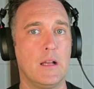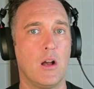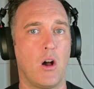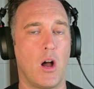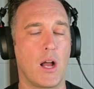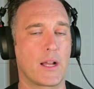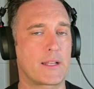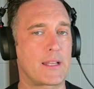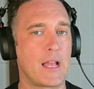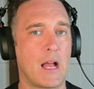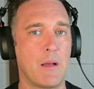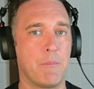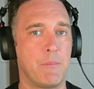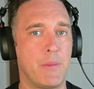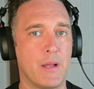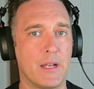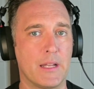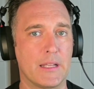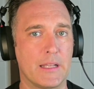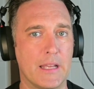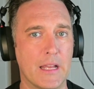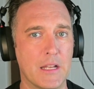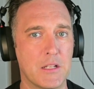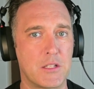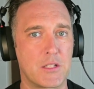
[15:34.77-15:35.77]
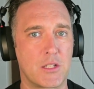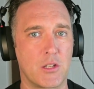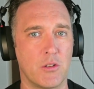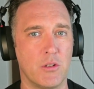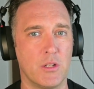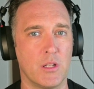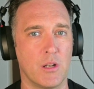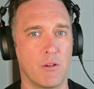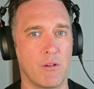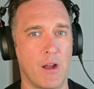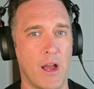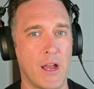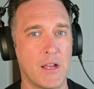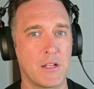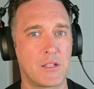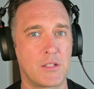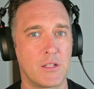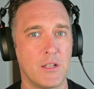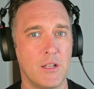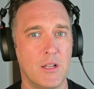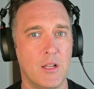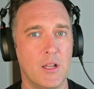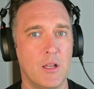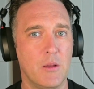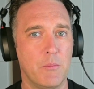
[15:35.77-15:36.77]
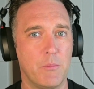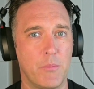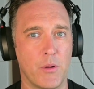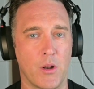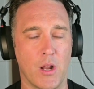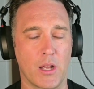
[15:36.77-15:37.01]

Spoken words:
I can't bet against her in the race, but